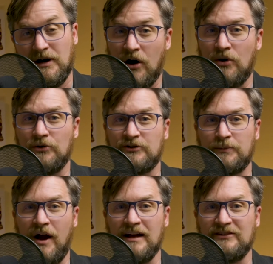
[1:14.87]
Oh,
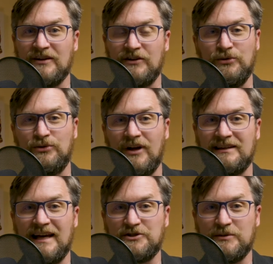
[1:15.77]
surprising. You thought
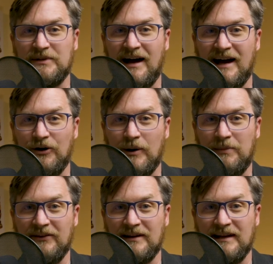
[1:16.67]
that should be higher up
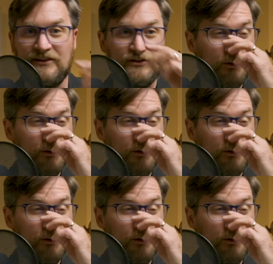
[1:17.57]
on the list.